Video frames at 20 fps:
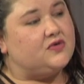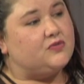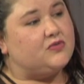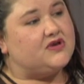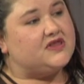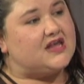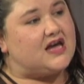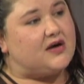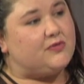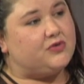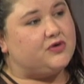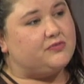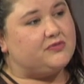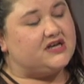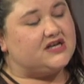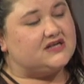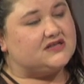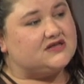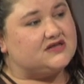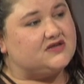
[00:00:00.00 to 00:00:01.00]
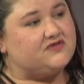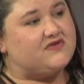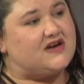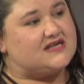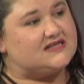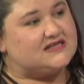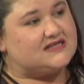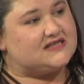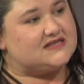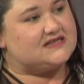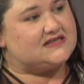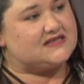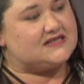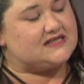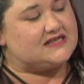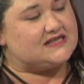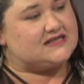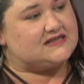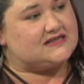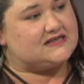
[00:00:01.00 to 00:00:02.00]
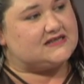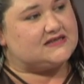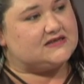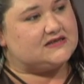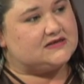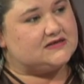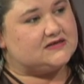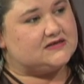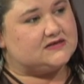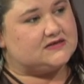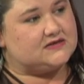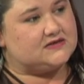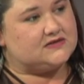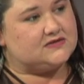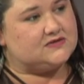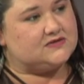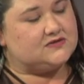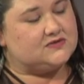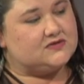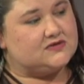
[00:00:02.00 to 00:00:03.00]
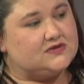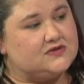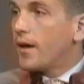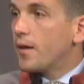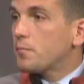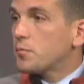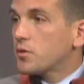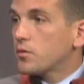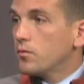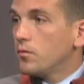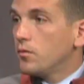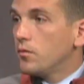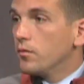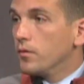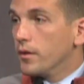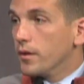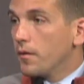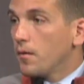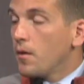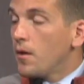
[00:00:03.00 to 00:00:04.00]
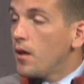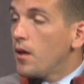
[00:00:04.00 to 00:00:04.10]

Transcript: what that would mean to the residents in Hanson? Sure, absolutely.